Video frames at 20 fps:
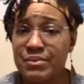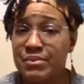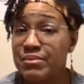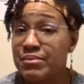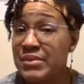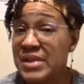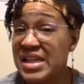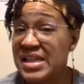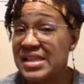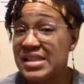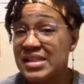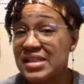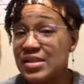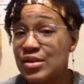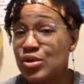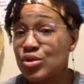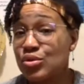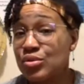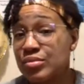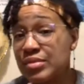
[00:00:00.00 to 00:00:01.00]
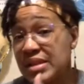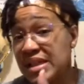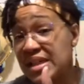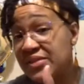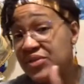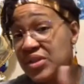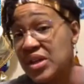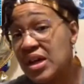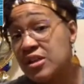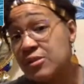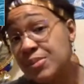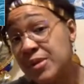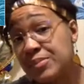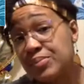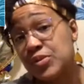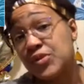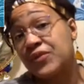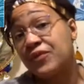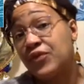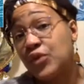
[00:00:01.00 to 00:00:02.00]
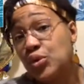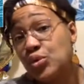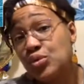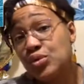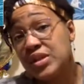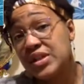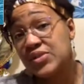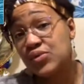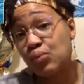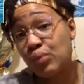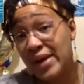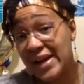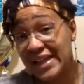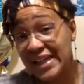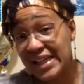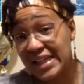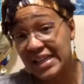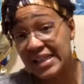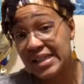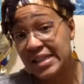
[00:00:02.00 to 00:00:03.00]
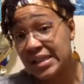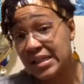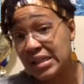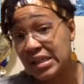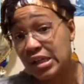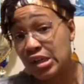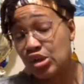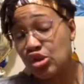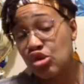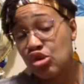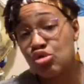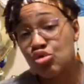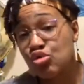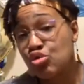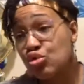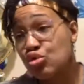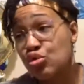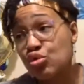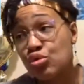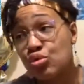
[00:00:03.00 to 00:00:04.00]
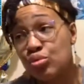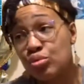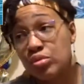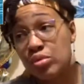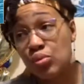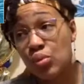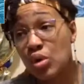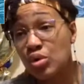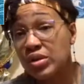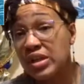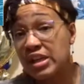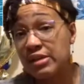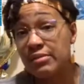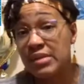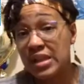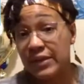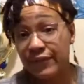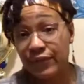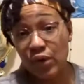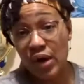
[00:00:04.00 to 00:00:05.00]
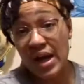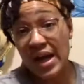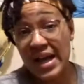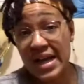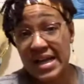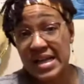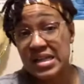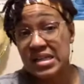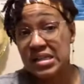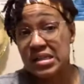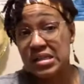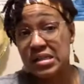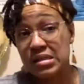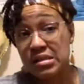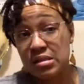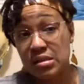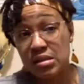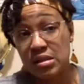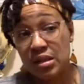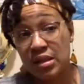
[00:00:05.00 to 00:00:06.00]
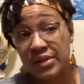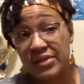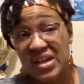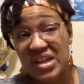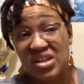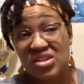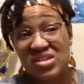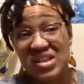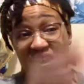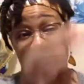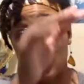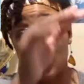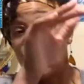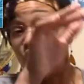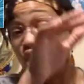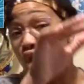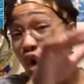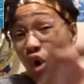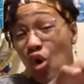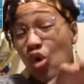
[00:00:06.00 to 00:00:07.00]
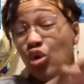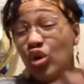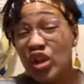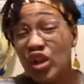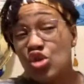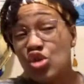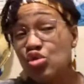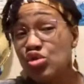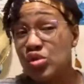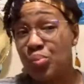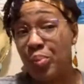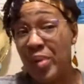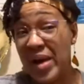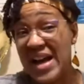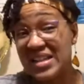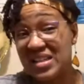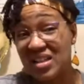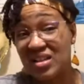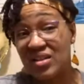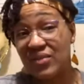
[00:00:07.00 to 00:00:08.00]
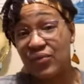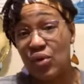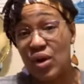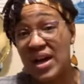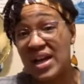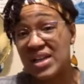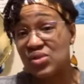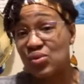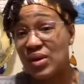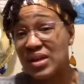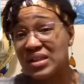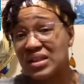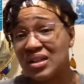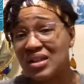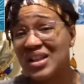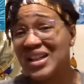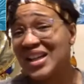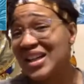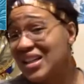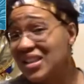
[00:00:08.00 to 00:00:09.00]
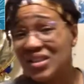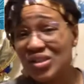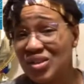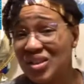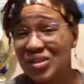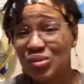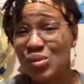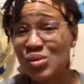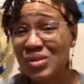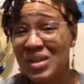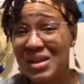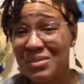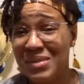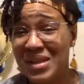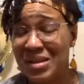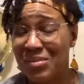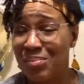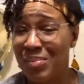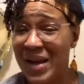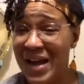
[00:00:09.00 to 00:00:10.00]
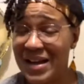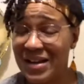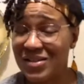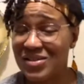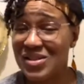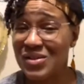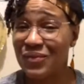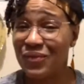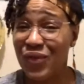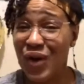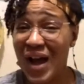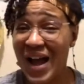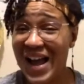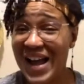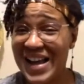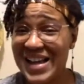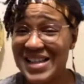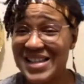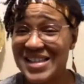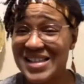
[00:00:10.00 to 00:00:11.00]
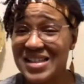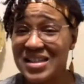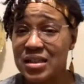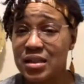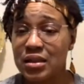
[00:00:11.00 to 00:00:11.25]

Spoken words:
Miss, so if the other people's food is ready, you won't give me the fries? And it's like a whole huge basket of fries right there. You just won't give me some fries?